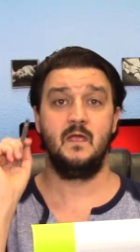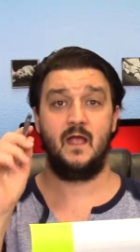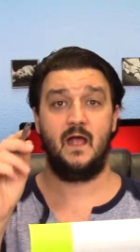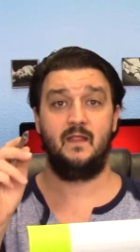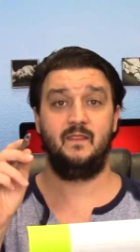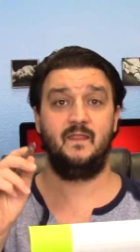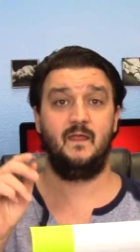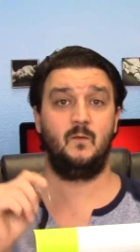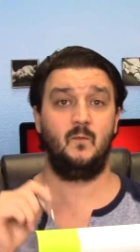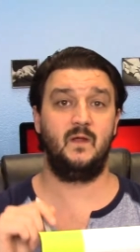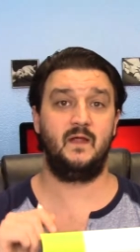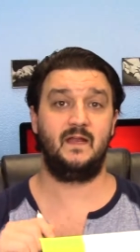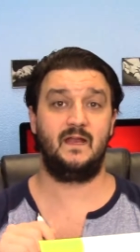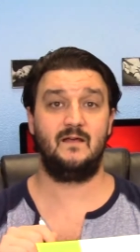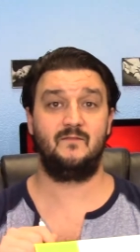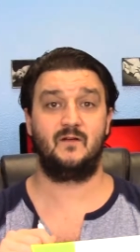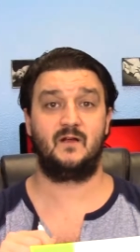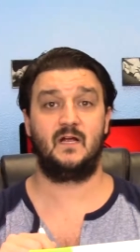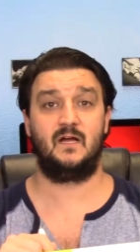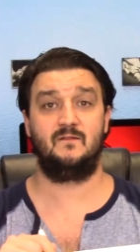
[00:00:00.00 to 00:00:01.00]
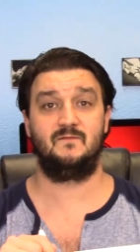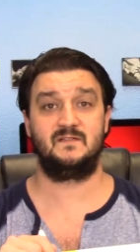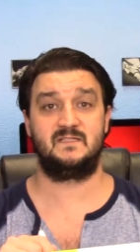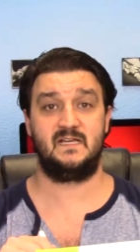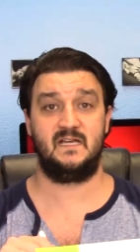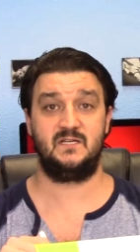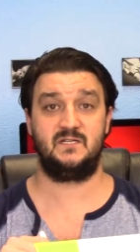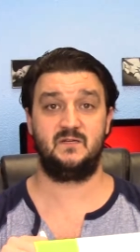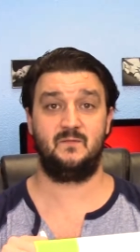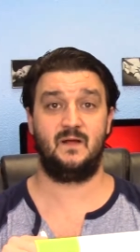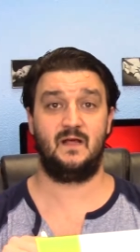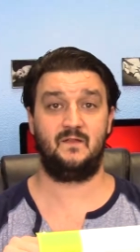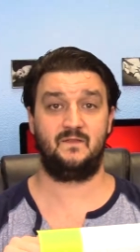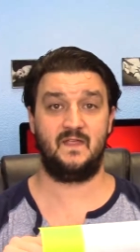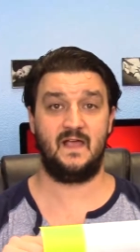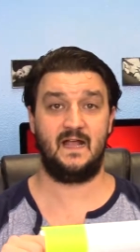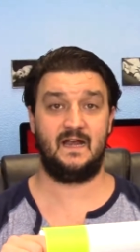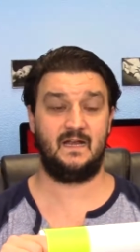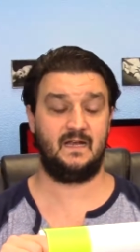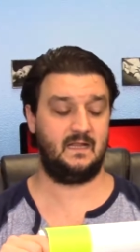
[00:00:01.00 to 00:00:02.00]
And then we can have a conversation about
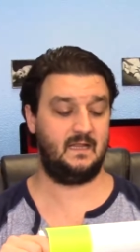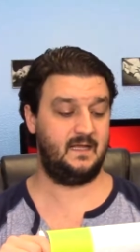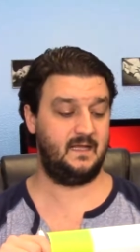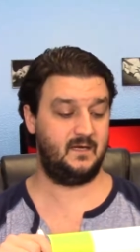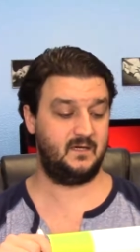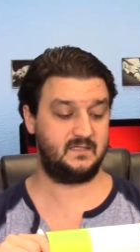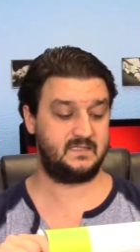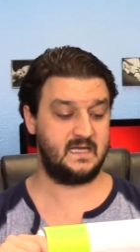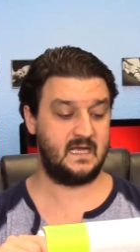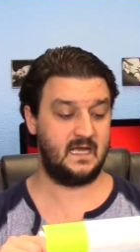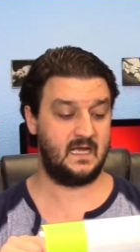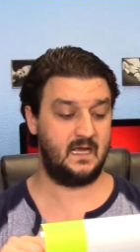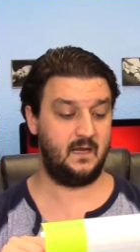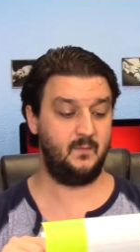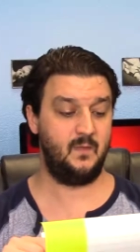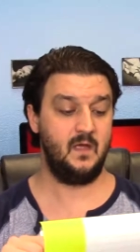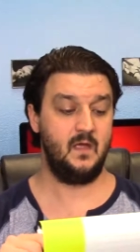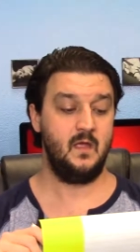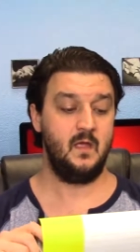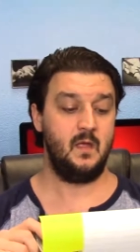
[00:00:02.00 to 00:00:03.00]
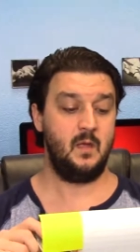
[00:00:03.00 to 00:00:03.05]
that at a later time.